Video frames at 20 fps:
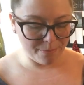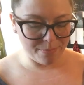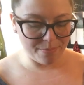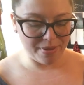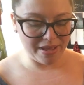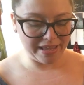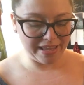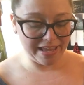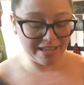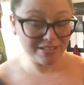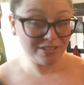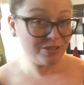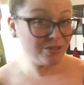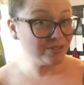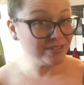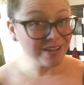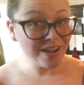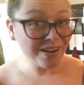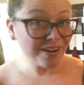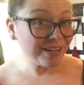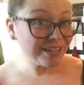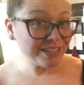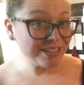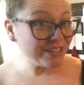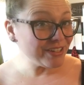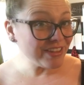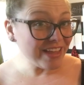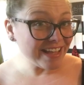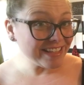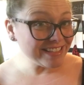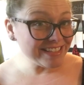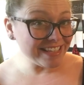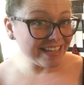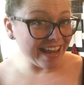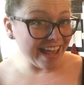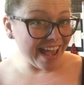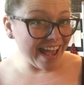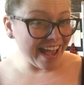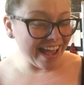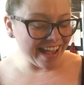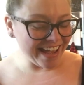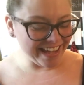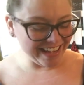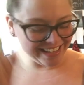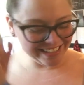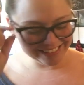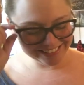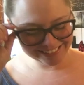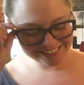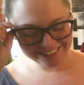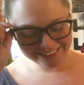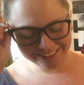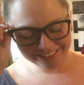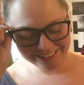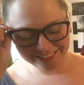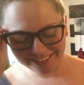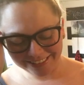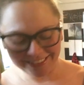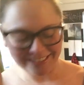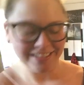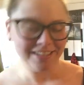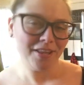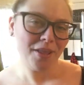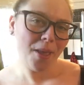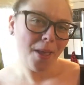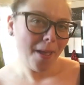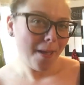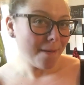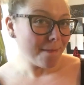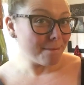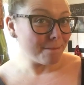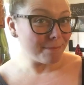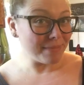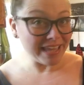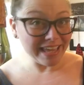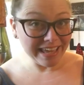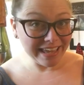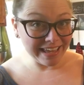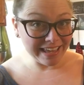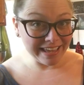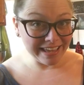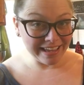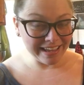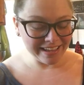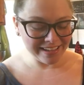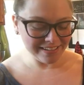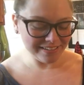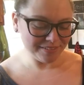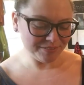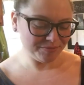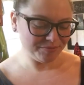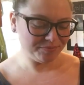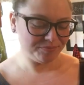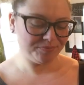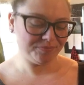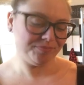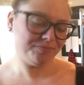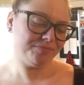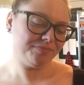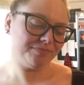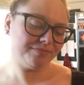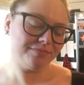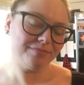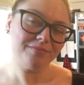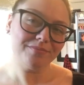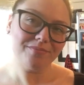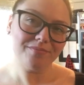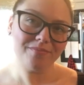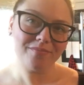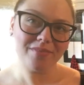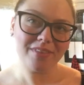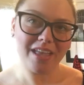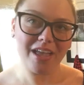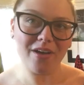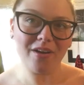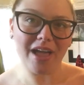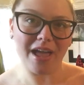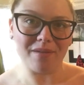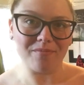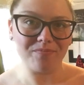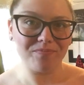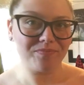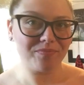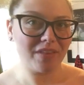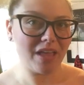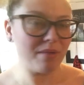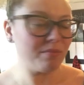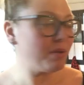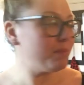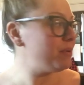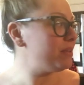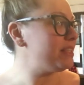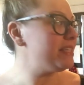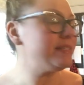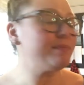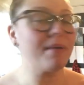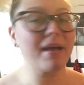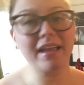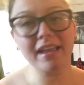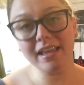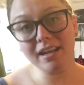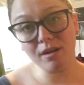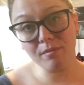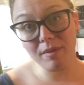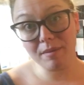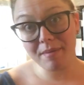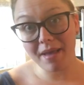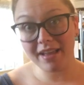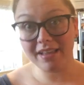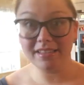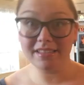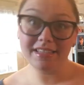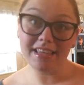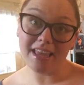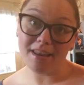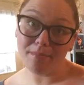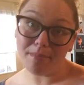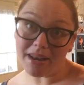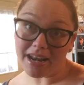But guess who's not going to do that today? Me. Okay, I'm going to put these back in. I'll be back in 10